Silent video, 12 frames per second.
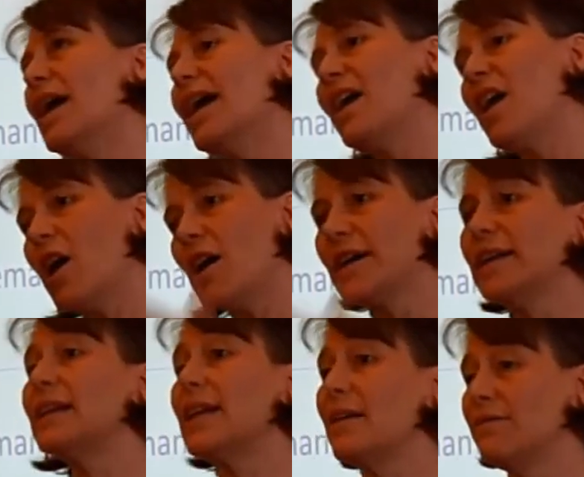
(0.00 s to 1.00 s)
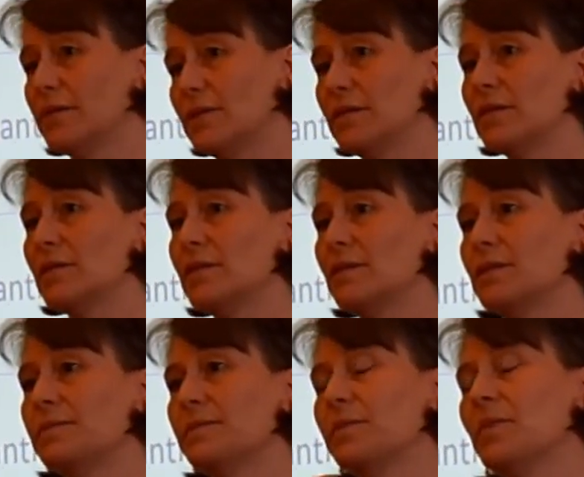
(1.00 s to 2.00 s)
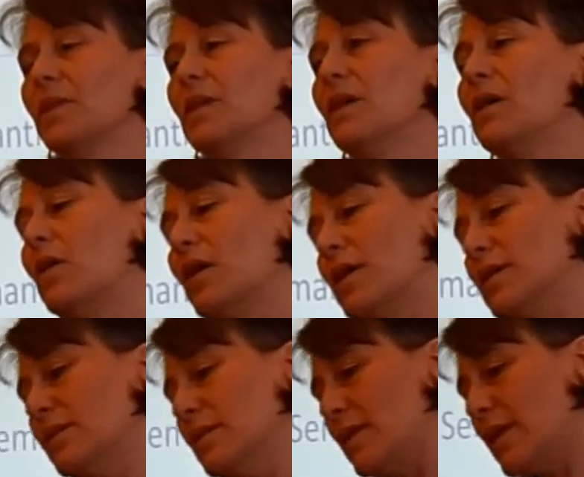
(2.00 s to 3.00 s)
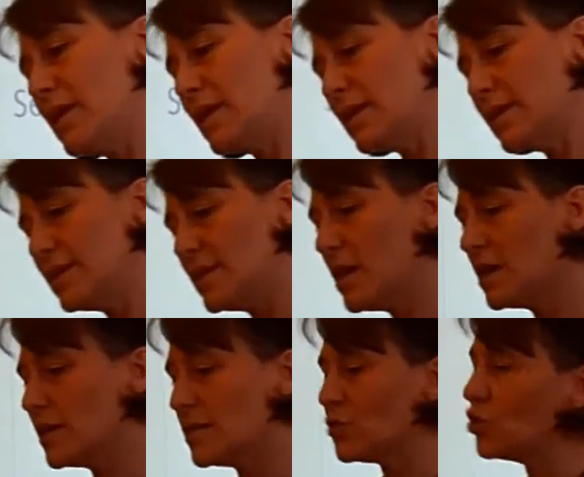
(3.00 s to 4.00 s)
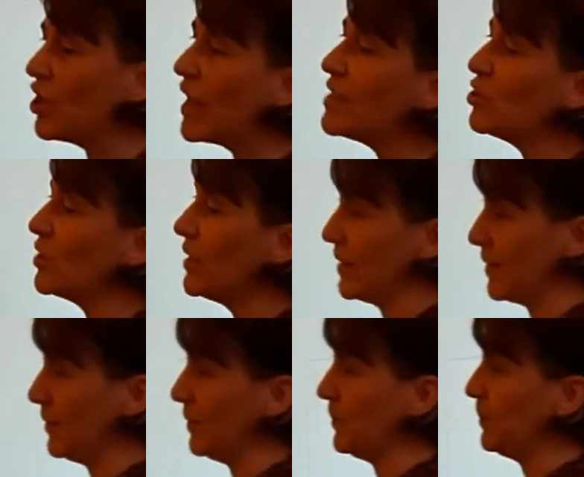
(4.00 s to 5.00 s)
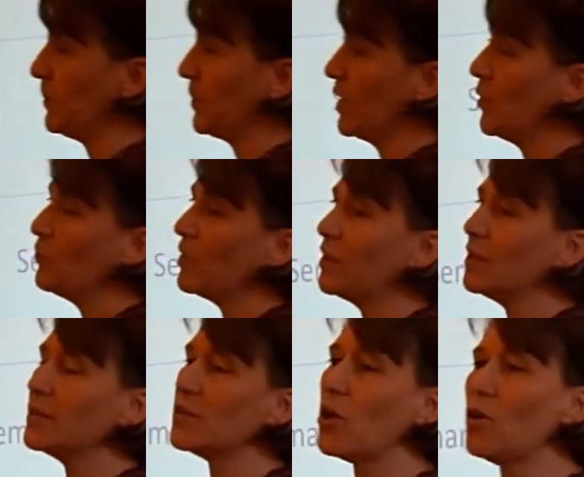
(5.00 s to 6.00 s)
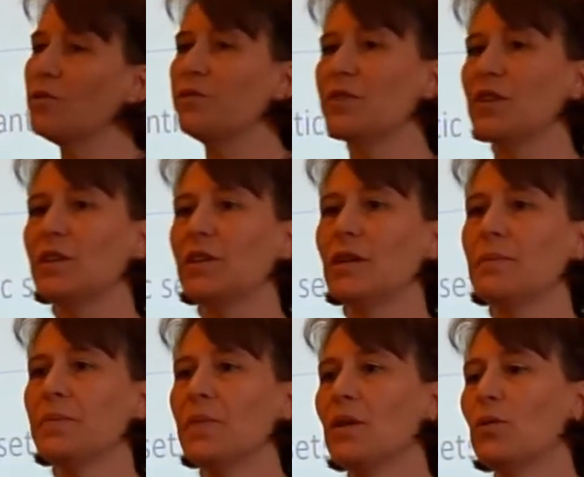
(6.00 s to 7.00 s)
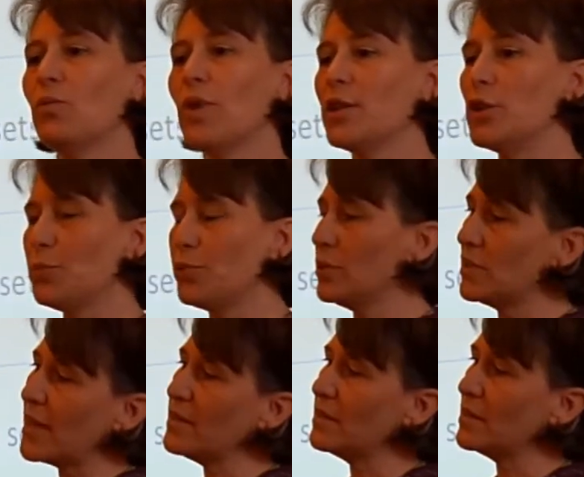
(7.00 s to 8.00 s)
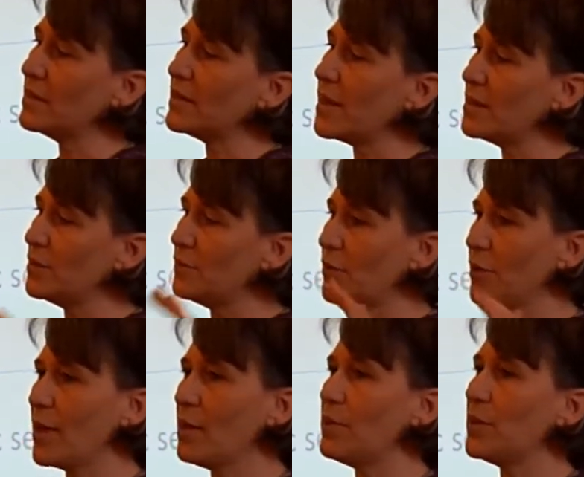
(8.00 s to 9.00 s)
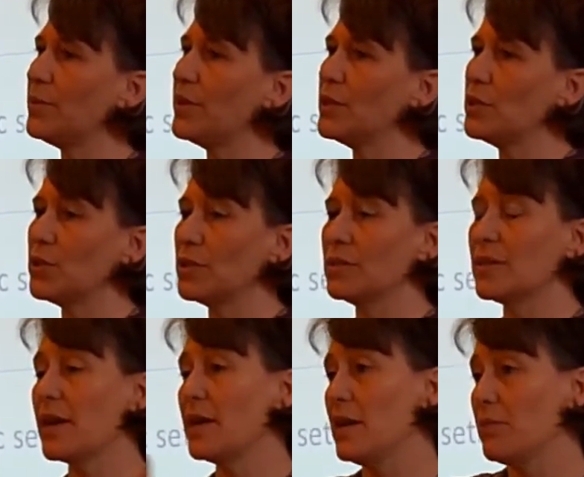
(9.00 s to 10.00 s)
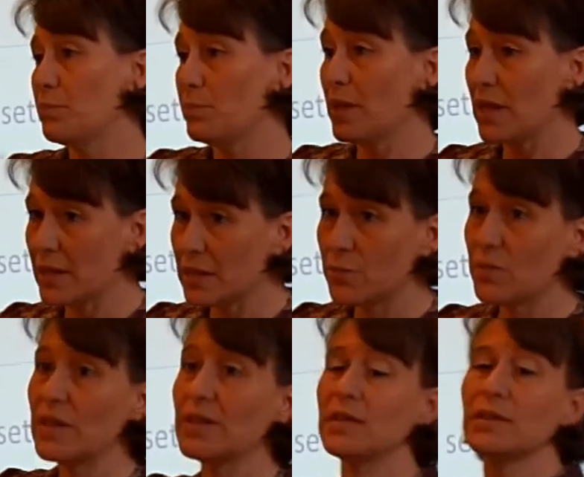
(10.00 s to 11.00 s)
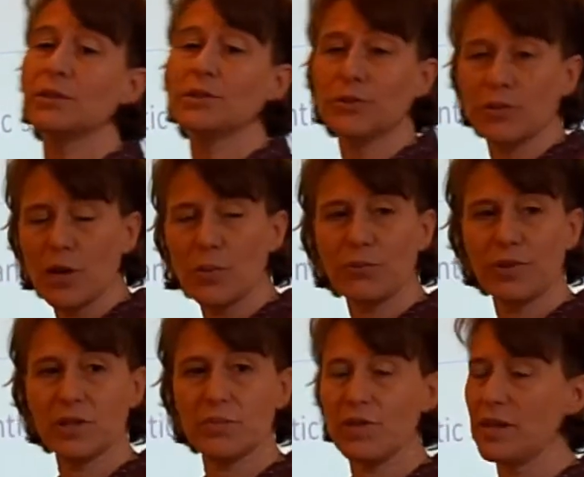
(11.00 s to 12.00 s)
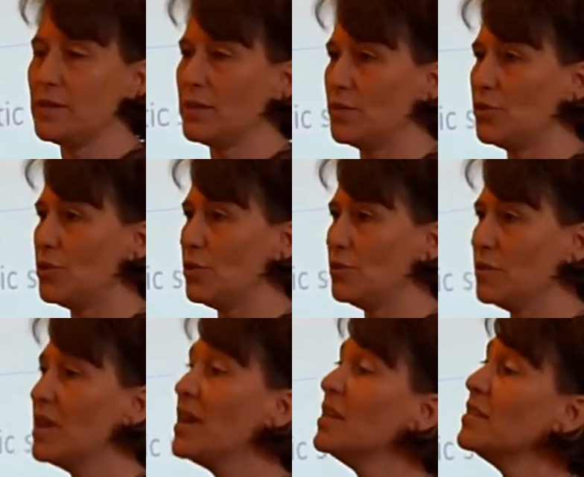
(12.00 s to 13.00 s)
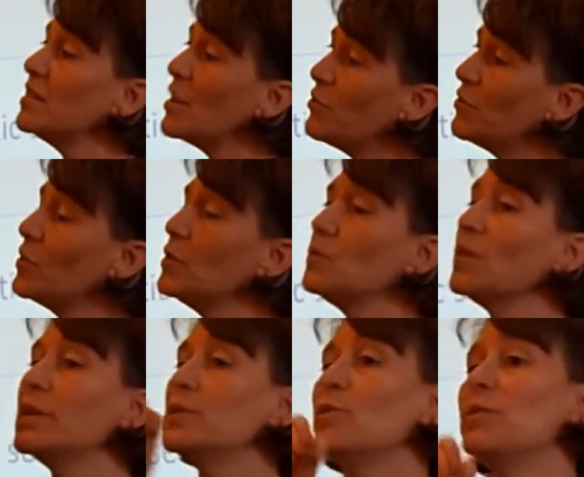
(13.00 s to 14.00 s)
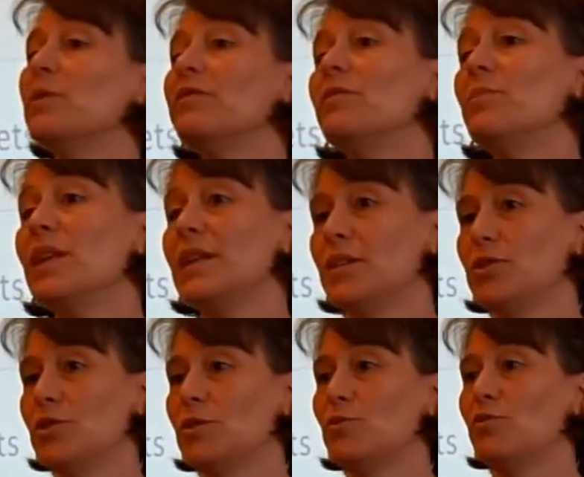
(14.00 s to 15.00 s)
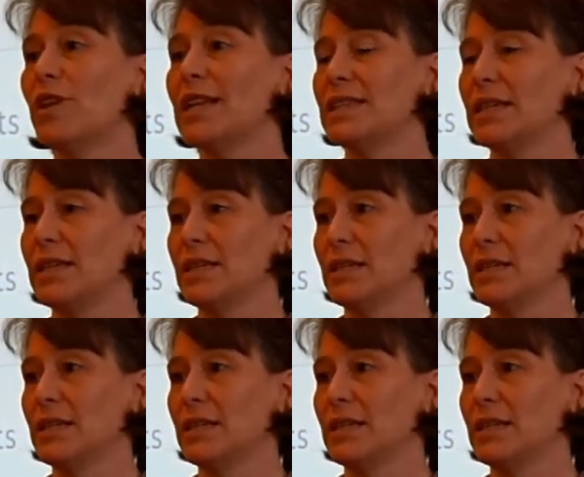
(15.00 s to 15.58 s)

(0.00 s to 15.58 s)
At higher levels, it starts to change a little, because often when you present a set of vocabulary to, say, an intermediate or an upper intermediate student, some of those words will be familiar to them already.